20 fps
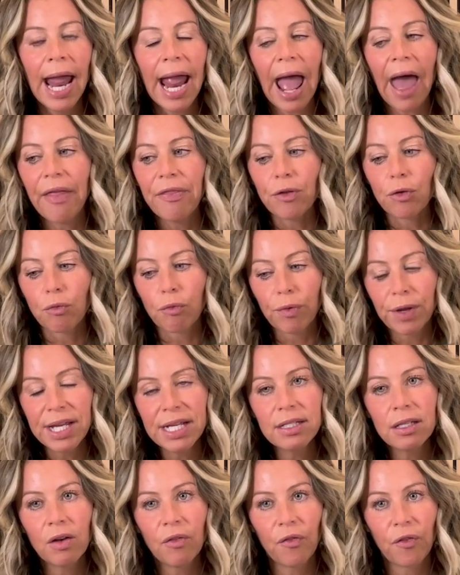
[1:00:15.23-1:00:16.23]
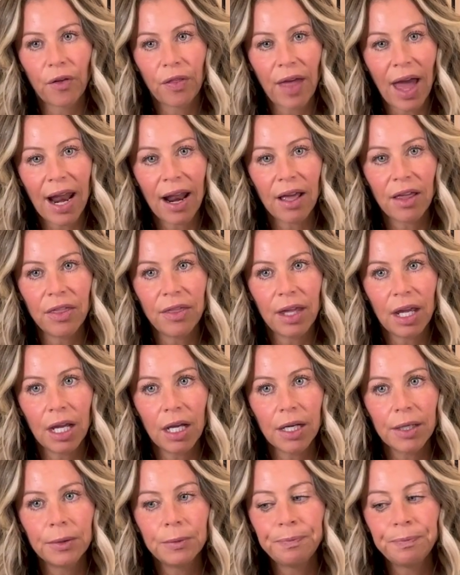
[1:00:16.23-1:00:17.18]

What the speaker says: And the reason for that, I think,